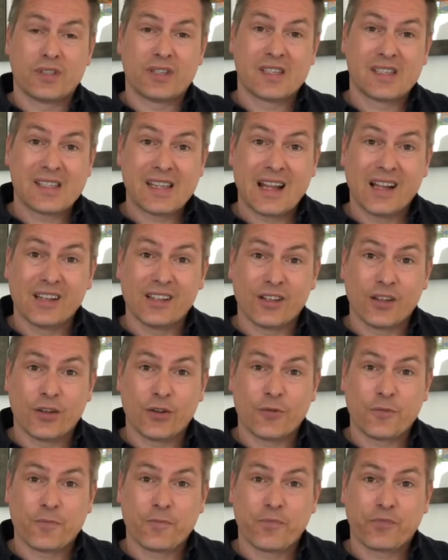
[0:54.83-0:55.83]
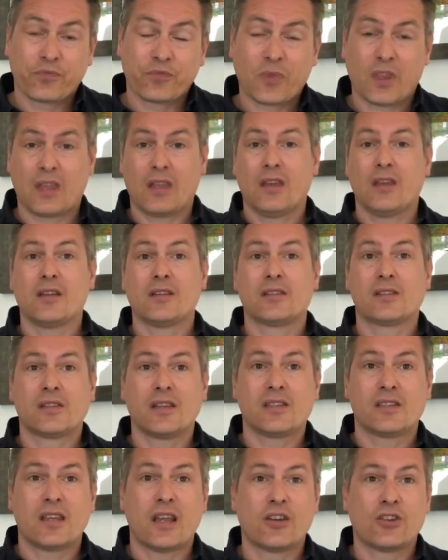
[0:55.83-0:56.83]
sell you is
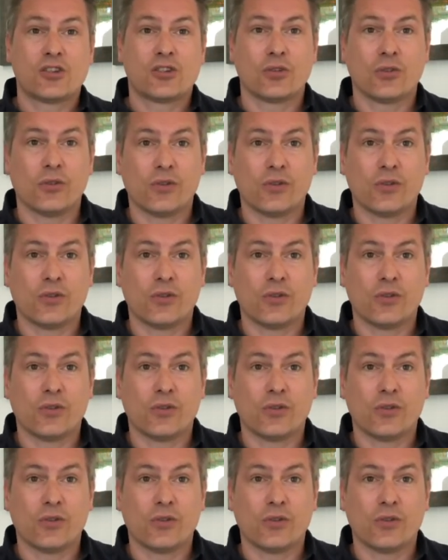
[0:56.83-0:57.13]
essential.